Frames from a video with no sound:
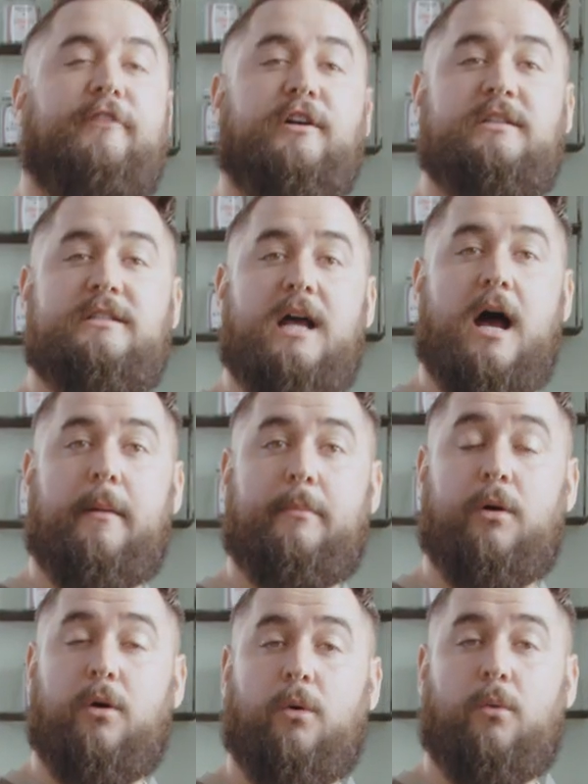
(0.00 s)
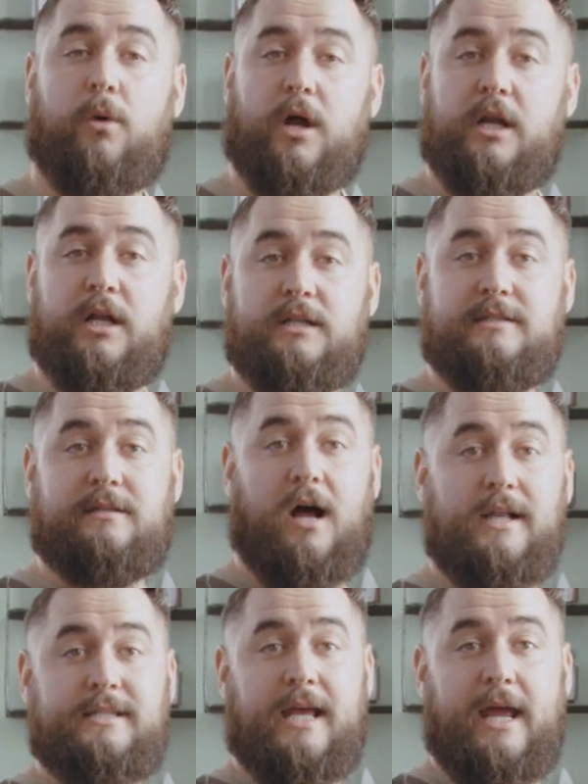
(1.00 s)
First up, we're gonna
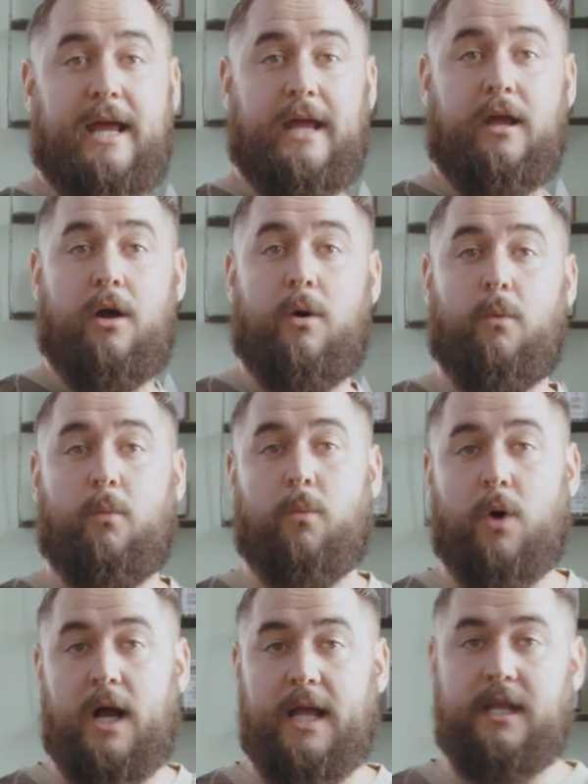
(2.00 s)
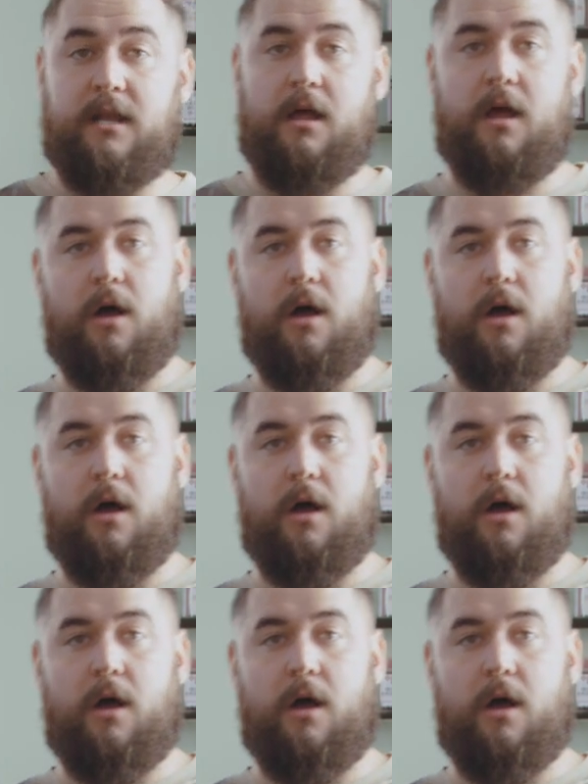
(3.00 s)
saute 1